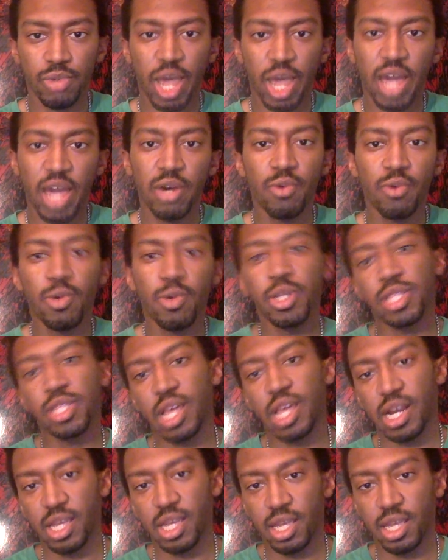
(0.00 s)
I don't want
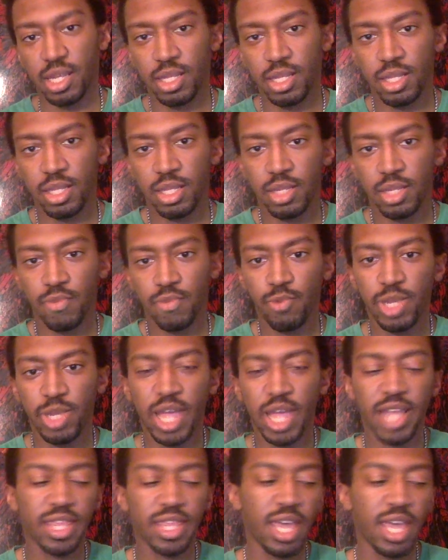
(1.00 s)
that again. We
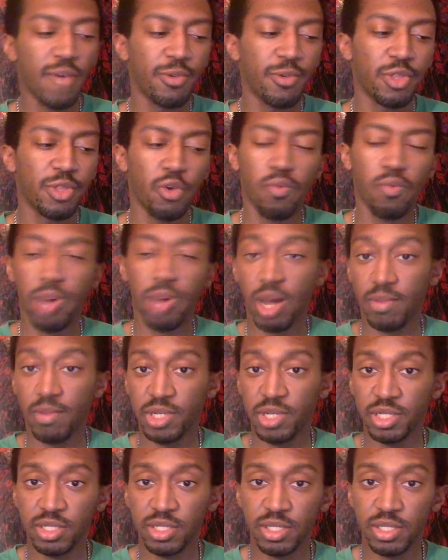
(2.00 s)
got that with
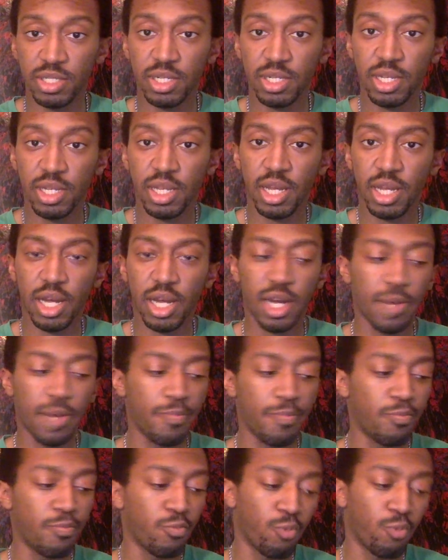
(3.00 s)
Obama
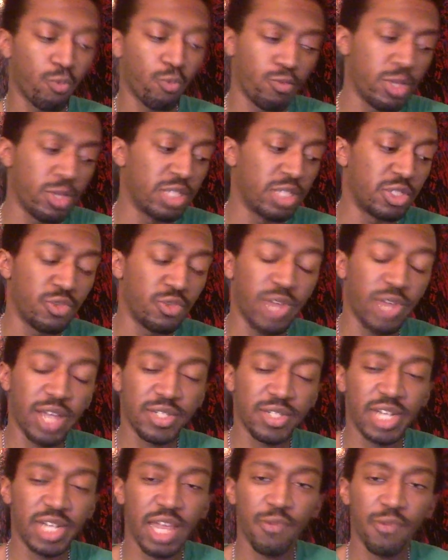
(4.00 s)
in
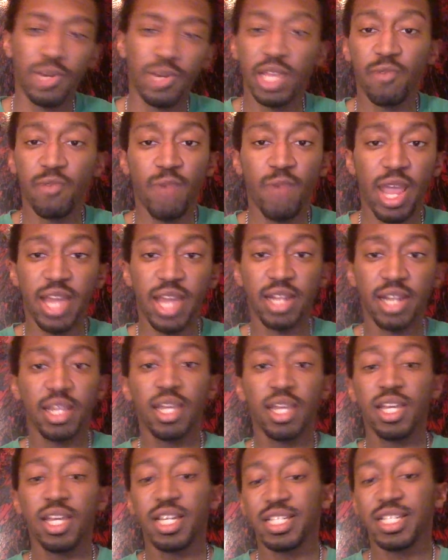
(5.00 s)
2008 when he ran.
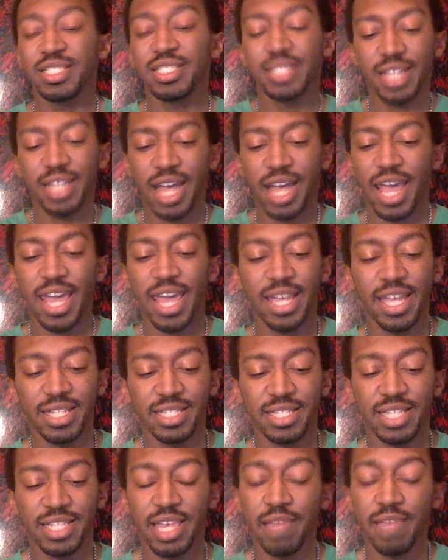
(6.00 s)
I hate to
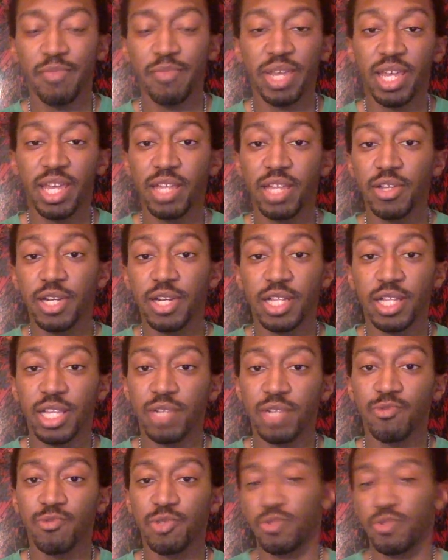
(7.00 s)
say it, but Hillary
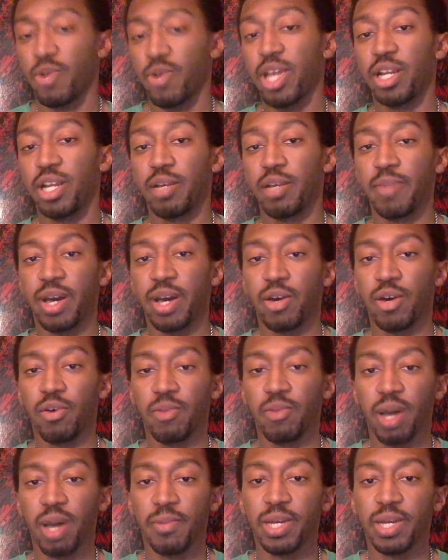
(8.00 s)
Clinton was right about
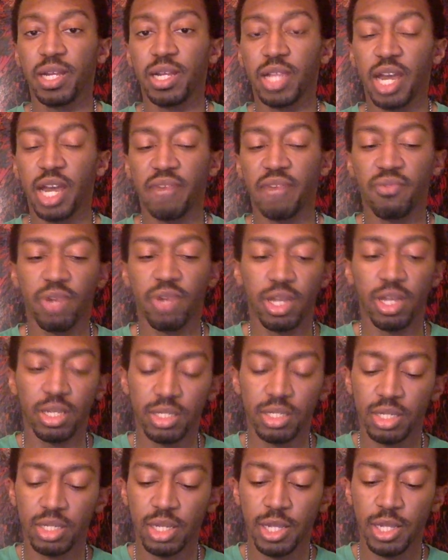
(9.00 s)
Obama in a lot of
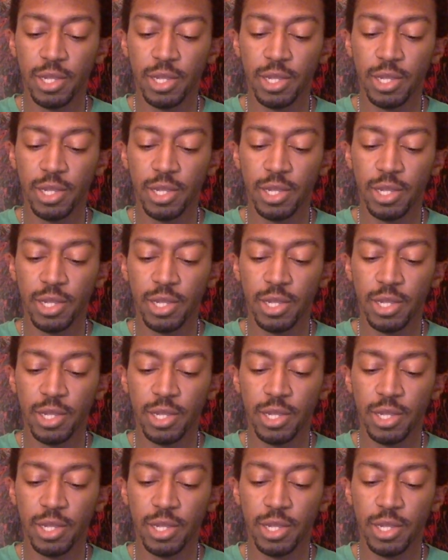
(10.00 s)
ways.